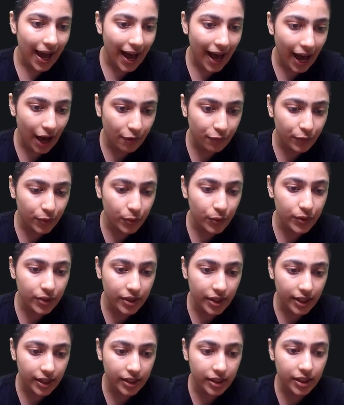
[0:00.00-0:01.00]
Have to
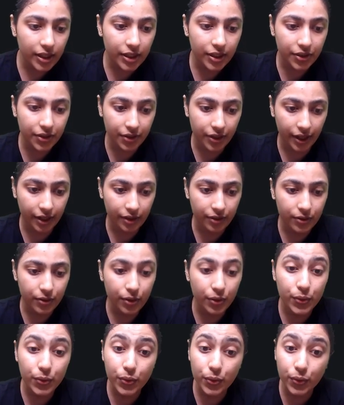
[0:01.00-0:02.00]
sell their grains
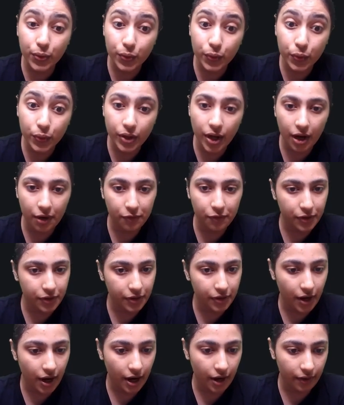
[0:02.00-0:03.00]
soon after
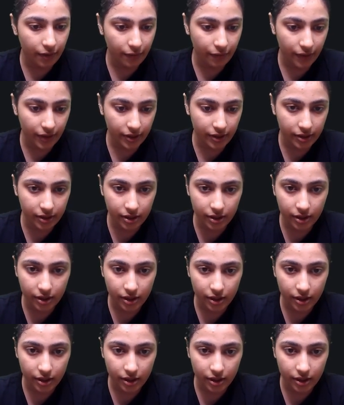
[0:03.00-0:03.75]
harvest.